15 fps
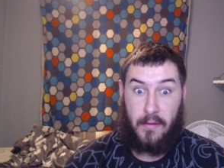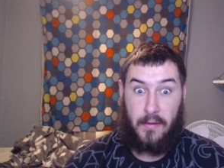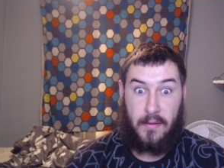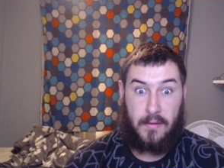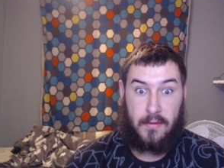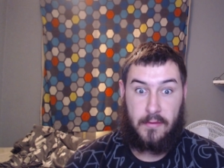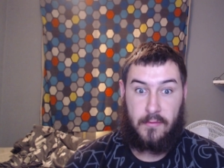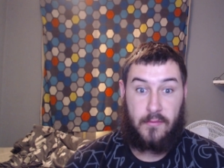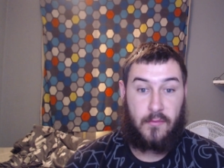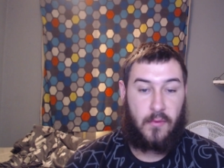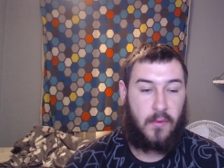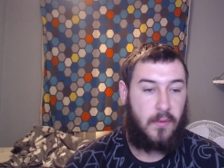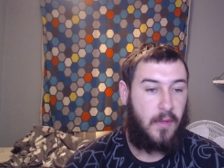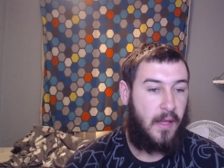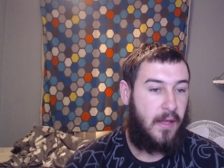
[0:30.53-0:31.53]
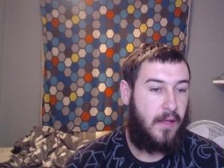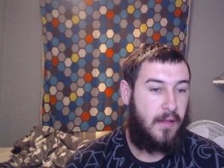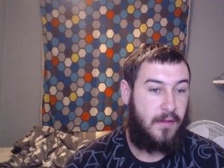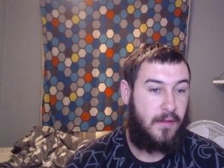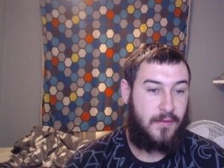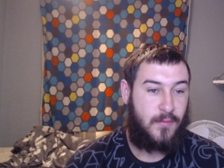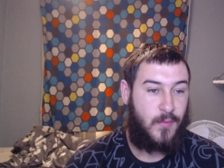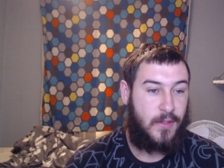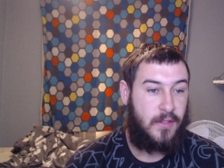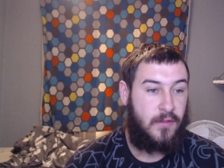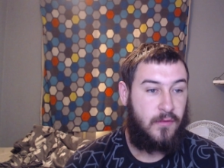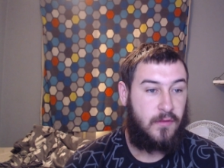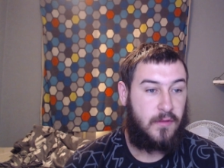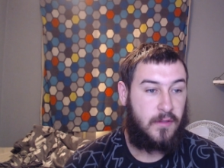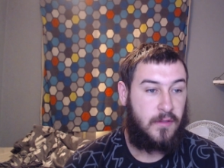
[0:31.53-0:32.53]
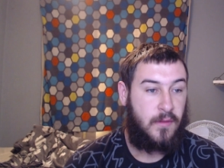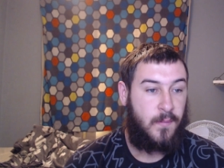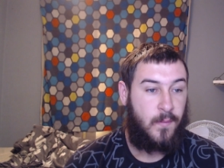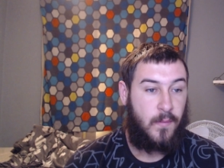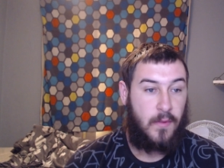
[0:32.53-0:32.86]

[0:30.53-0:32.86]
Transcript: yeah, it's been interesting, you know.